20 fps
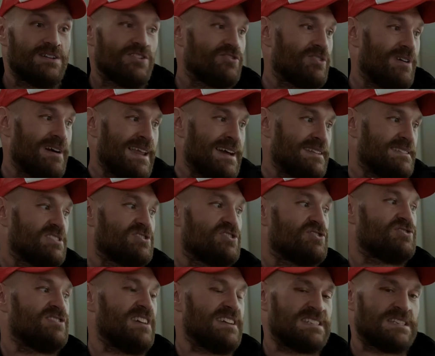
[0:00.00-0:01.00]
So I like to
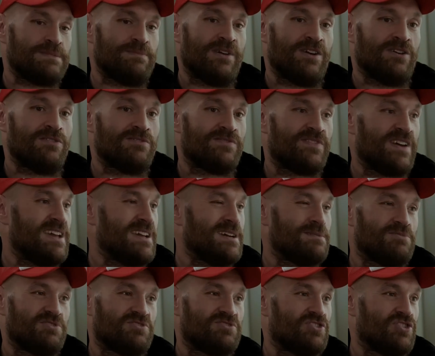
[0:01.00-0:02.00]
just stick to my own thing.
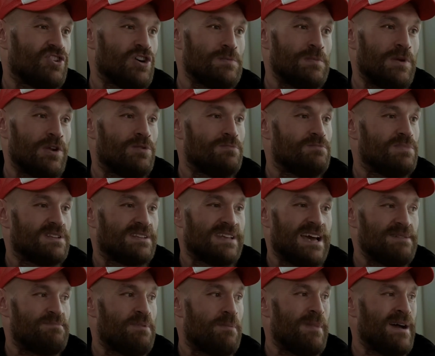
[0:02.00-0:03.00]
I'm just a normal, humble
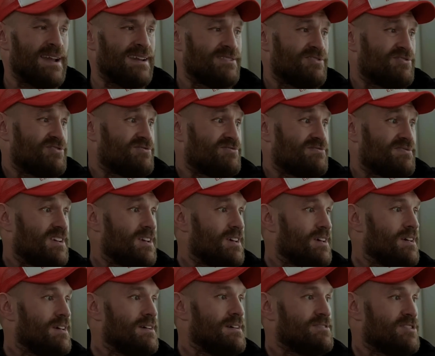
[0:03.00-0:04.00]
type of man. I just
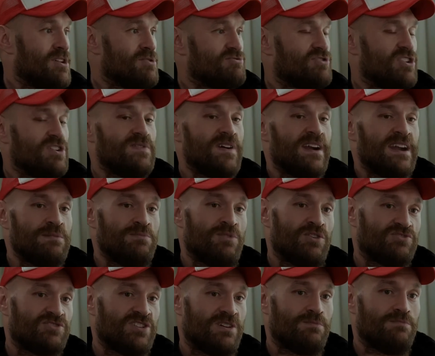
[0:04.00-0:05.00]
don't do very
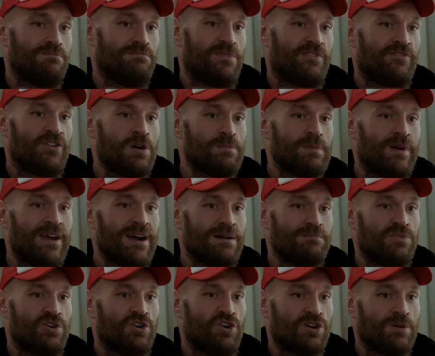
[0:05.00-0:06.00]
much. I roam around
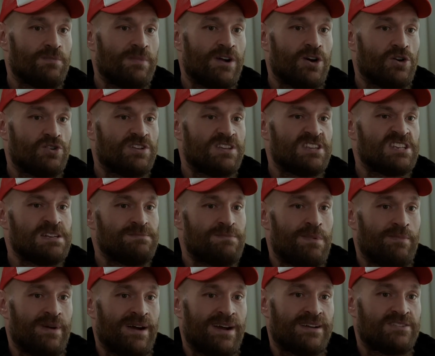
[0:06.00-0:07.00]
Morecambe and go to the gym
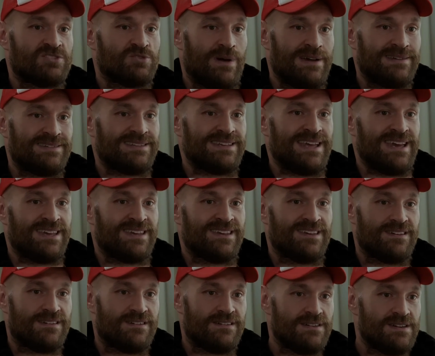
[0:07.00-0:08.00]
and back twice a day.
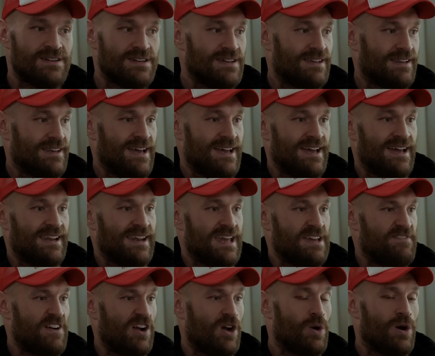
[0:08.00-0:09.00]
Like, and
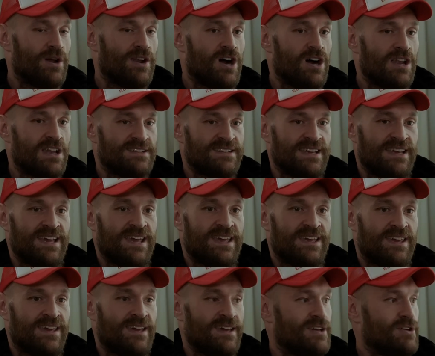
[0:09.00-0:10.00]
if I go on a holiday a
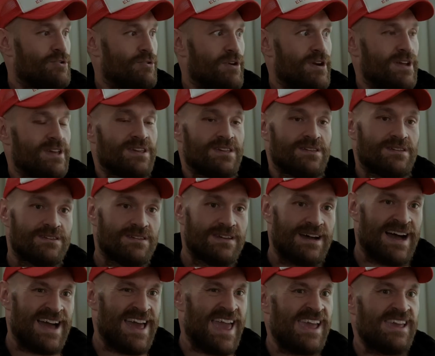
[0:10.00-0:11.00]
year, great.
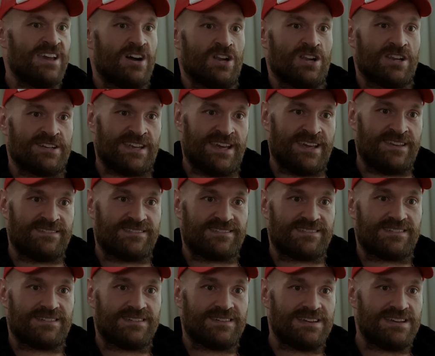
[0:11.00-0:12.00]
I hate
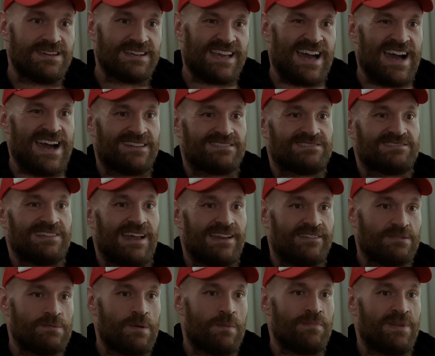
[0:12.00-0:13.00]
holidays. Can't
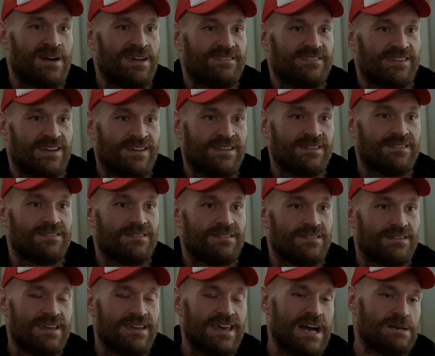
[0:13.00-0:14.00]
stand them in my sight.
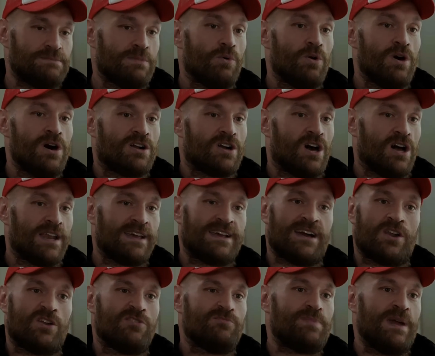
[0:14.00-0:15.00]
I'm a workaholic.
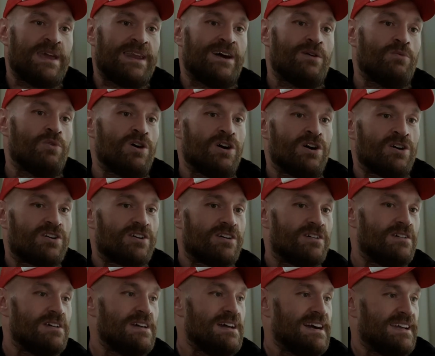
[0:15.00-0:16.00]
I love being at work.
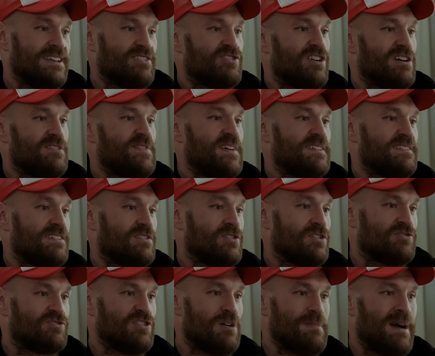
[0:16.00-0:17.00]
And it's not physical.
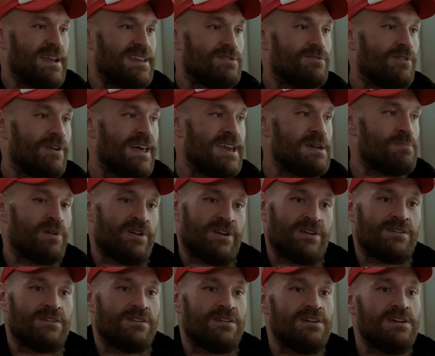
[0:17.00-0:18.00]
It's not manual
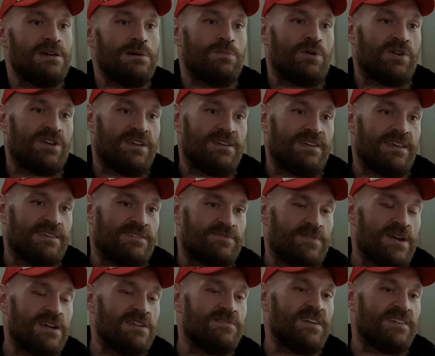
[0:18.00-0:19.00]
labouring, but it's
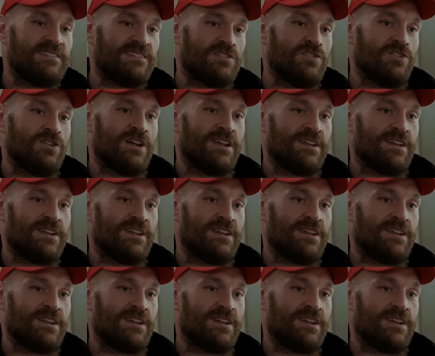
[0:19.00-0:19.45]
very physical